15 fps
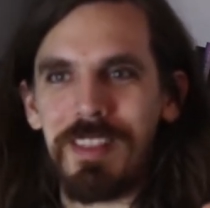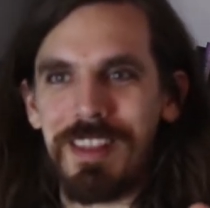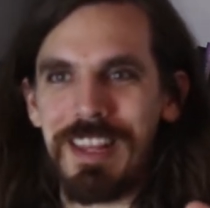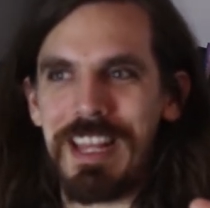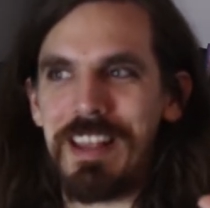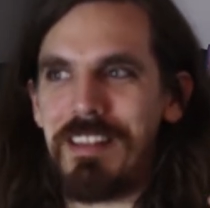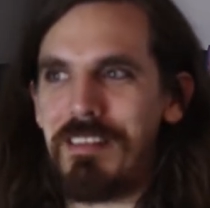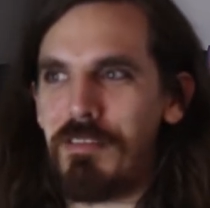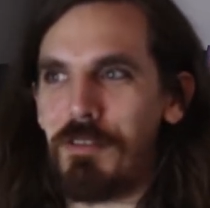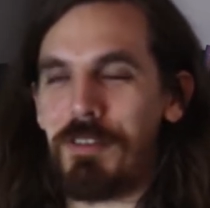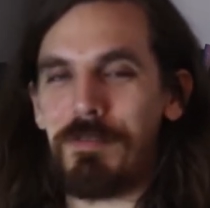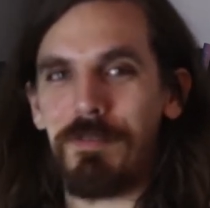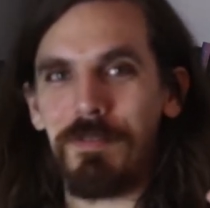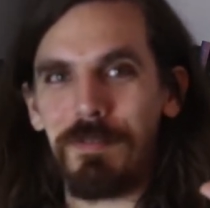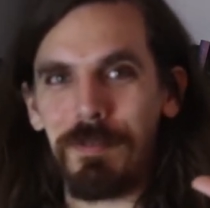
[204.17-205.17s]
the
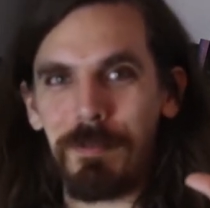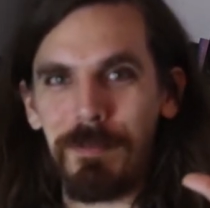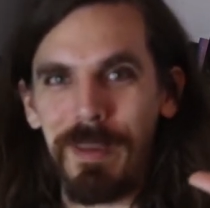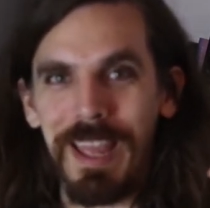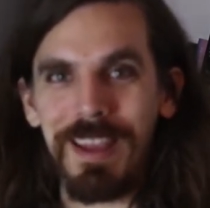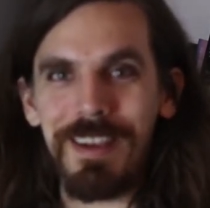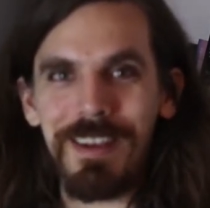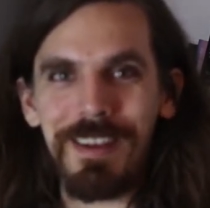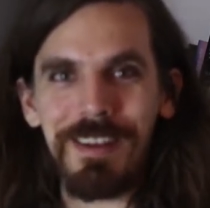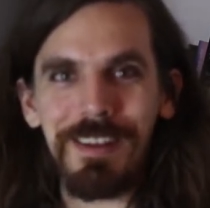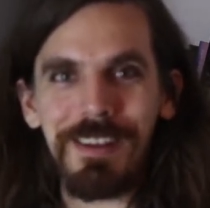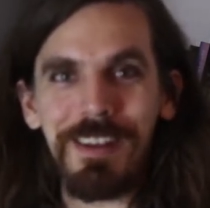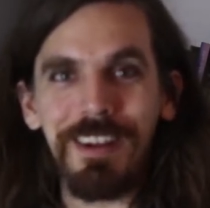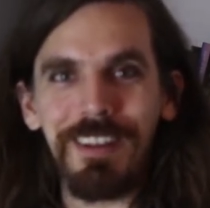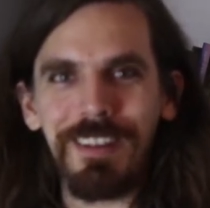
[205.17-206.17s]
sort of
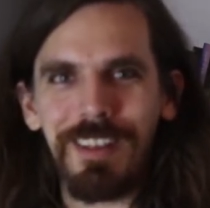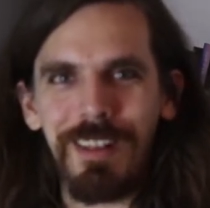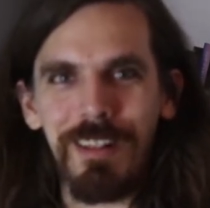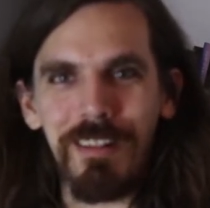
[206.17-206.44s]
mega